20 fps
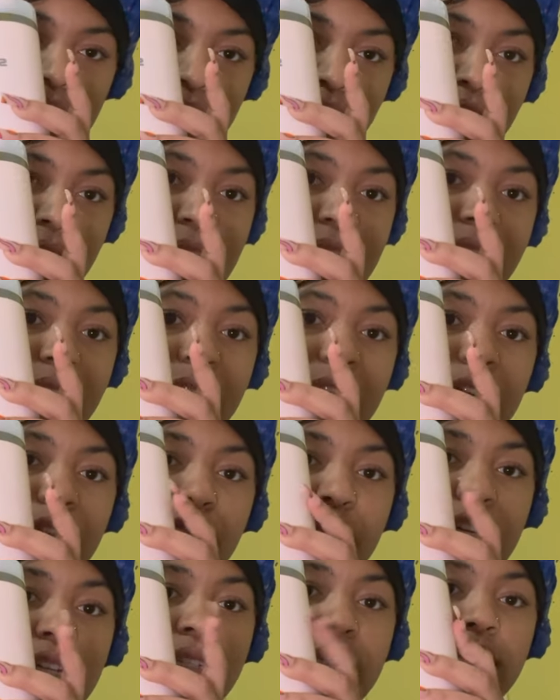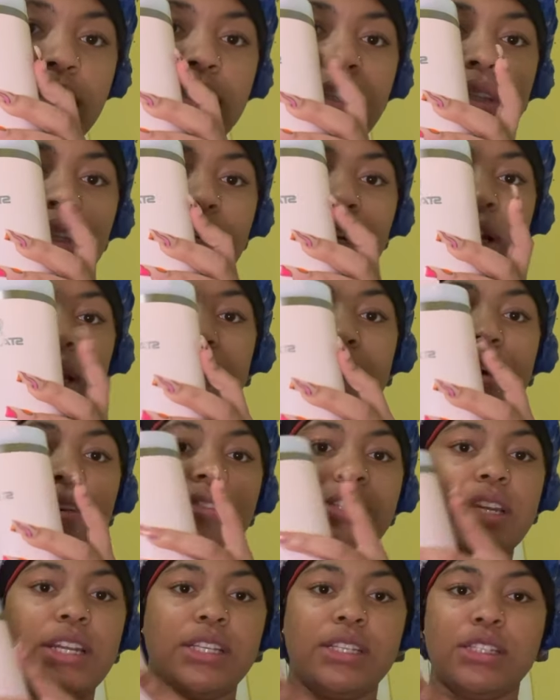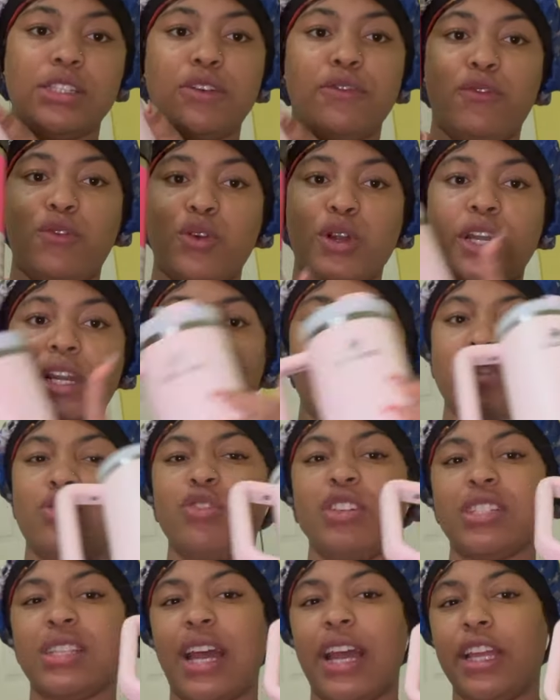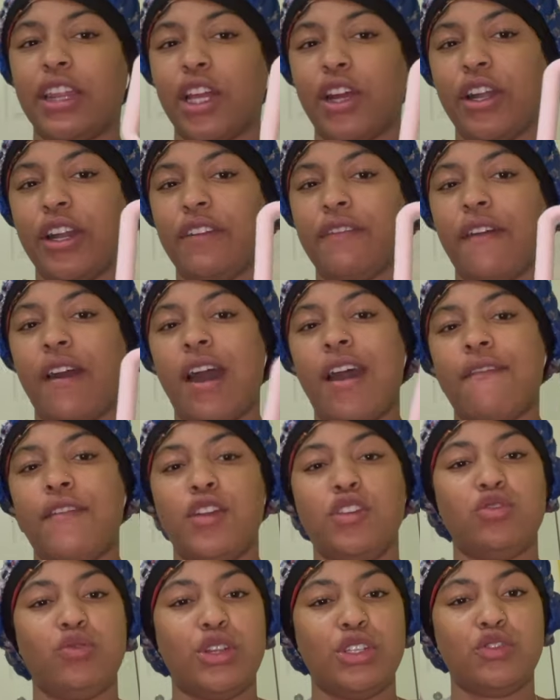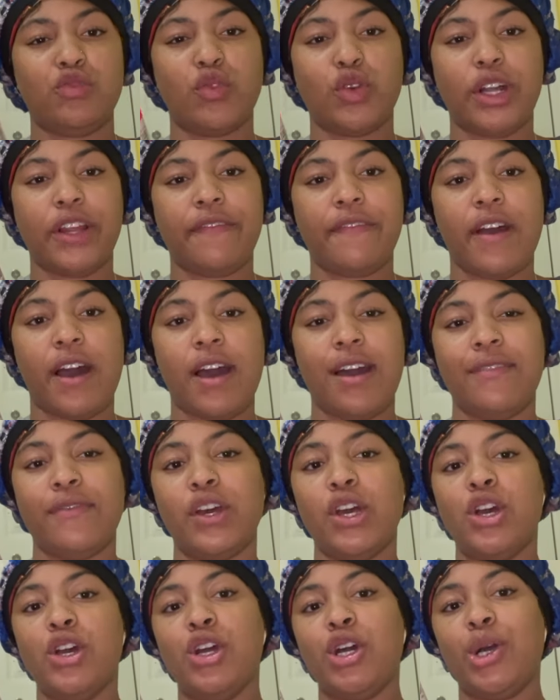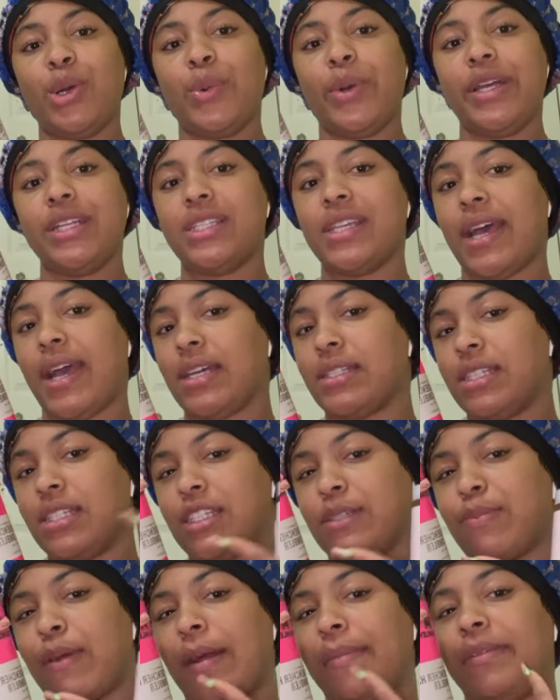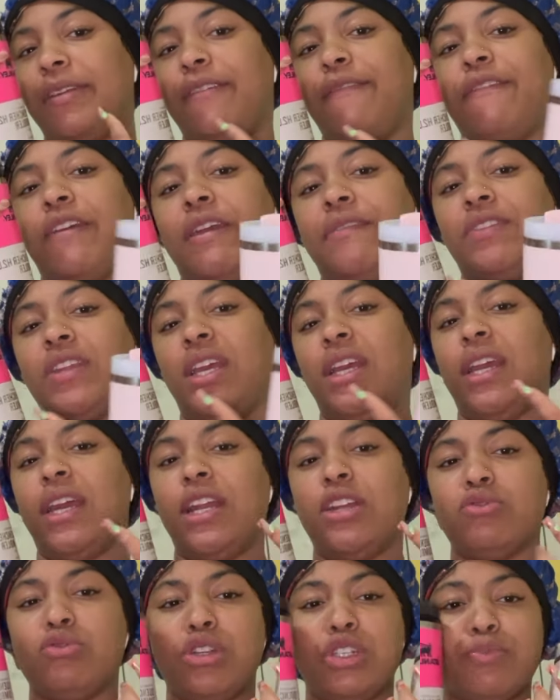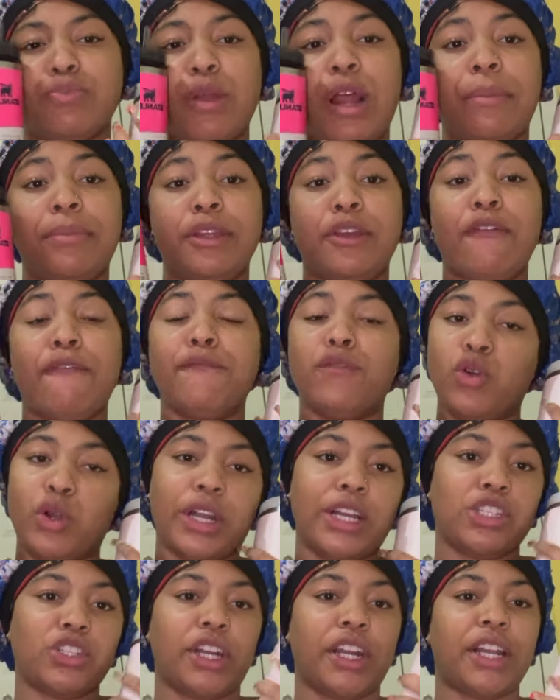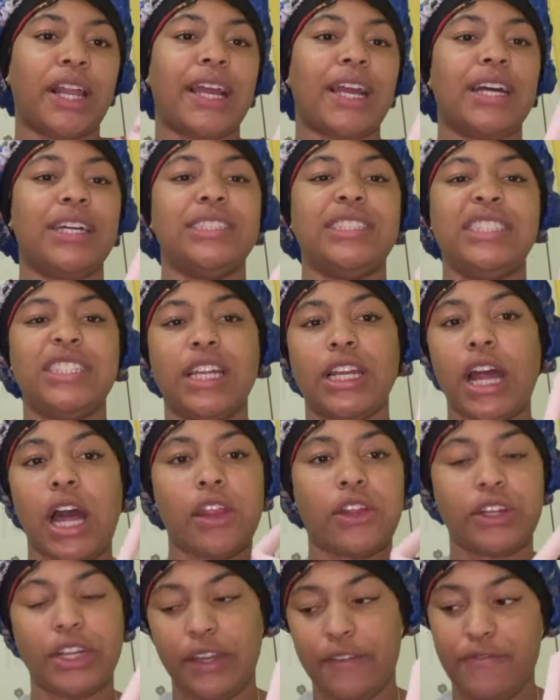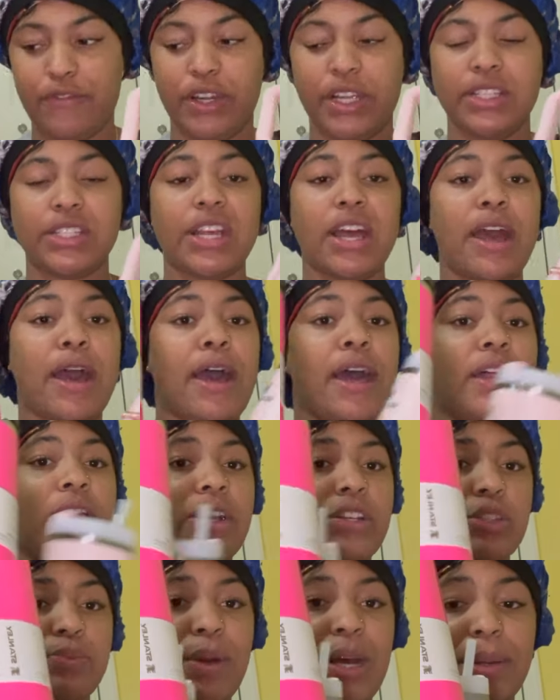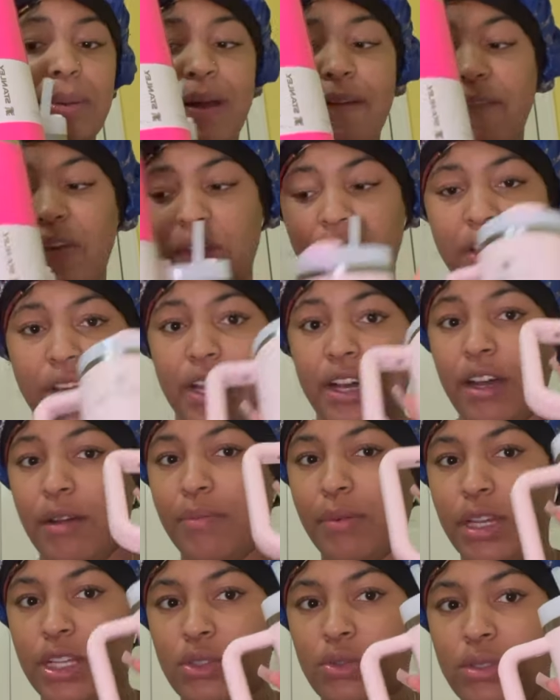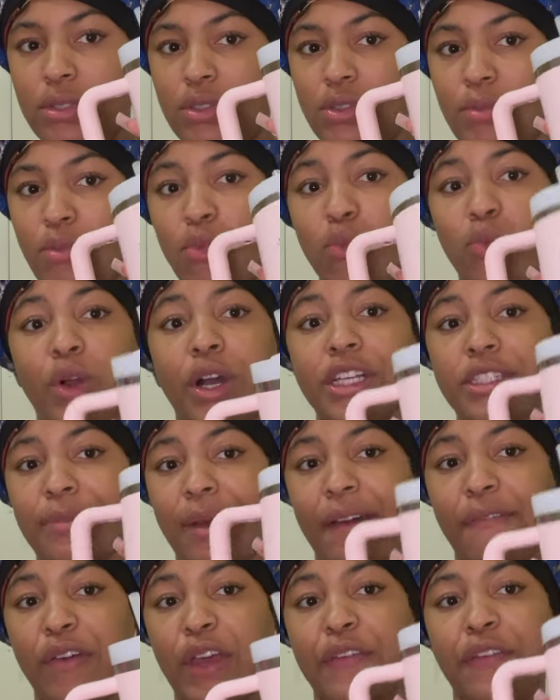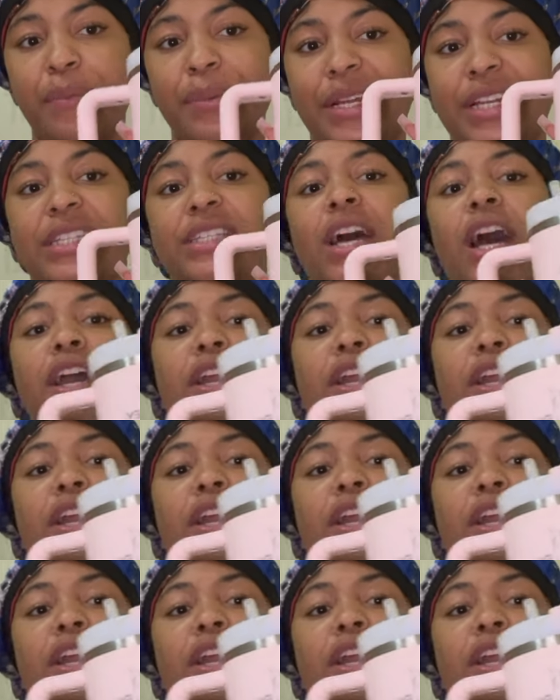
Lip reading: So that's the difference. This is a 30 ounce and this is a 40. This one is like 35 and this one is 45. With tax, this is probably 50 and this one is probably 40. So they're like a $10 difference. This is probably my favorite cup. This was my favorite, but it's not